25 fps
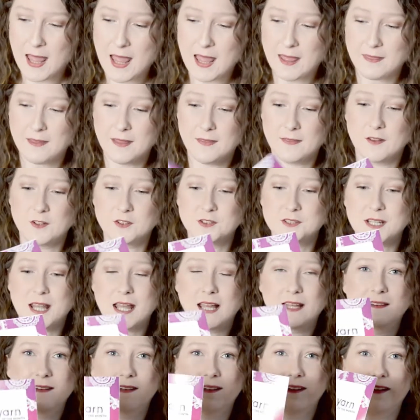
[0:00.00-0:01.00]
And then there's
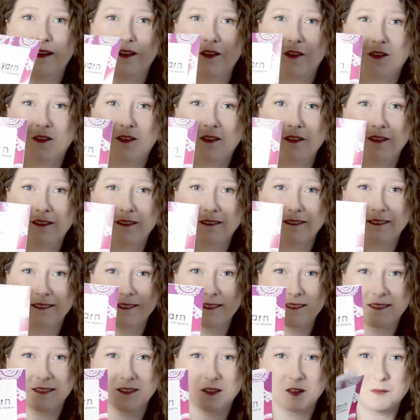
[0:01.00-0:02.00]
a little
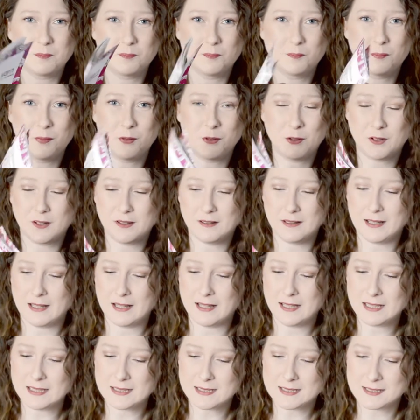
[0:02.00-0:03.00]

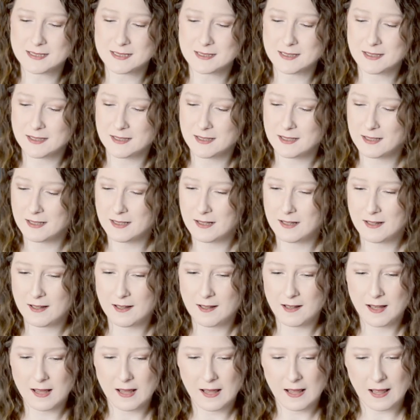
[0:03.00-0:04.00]
booklet,
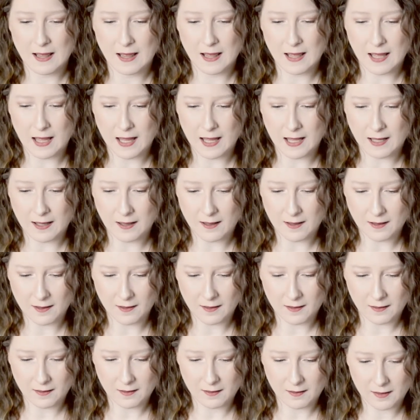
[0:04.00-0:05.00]

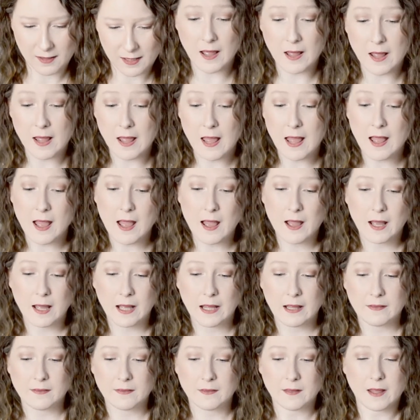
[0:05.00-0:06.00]
and
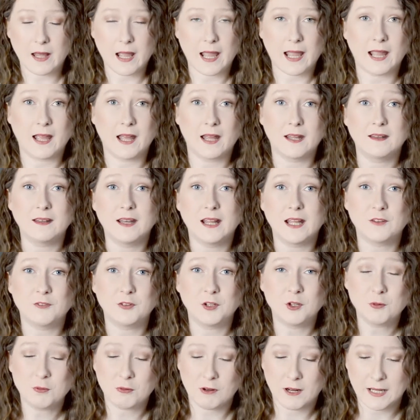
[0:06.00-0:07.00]
And if
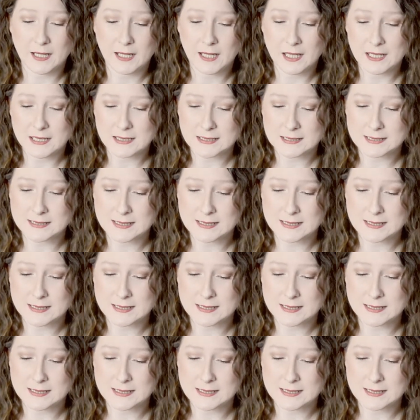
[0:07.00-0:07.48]
you read it, it